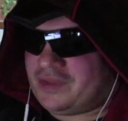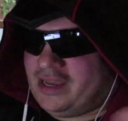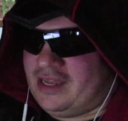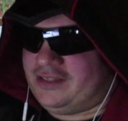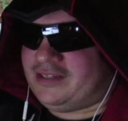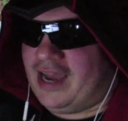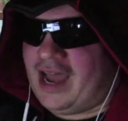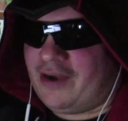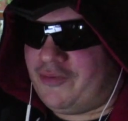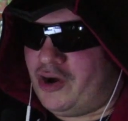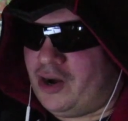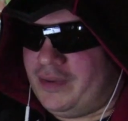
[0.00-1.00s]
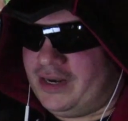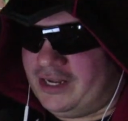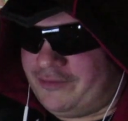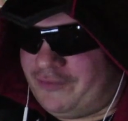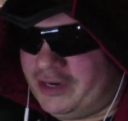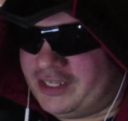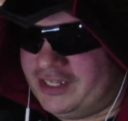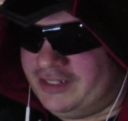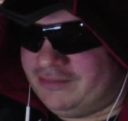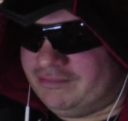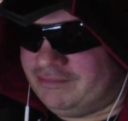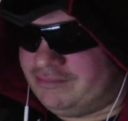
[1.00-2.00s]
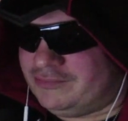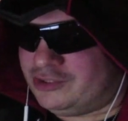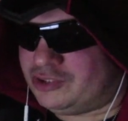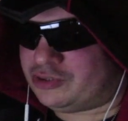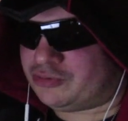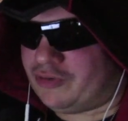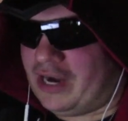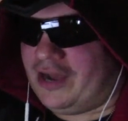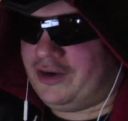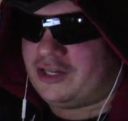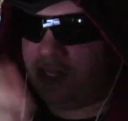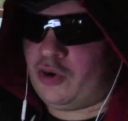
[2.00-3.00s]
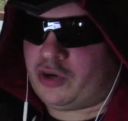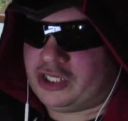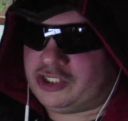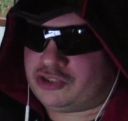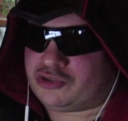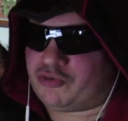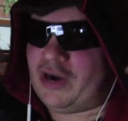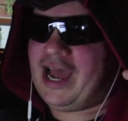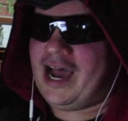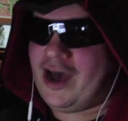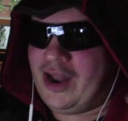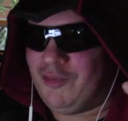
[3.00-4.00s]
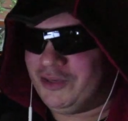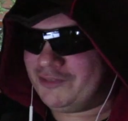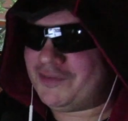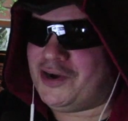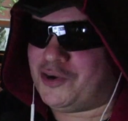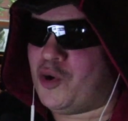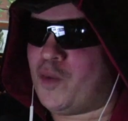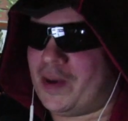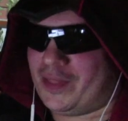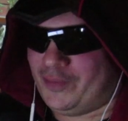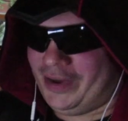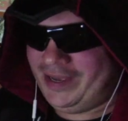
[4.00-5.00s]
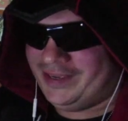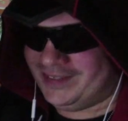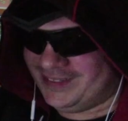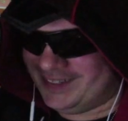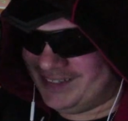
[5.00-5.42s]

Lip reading: And tie Rome in a freaking cloaked shroud, which is very cool, by the way.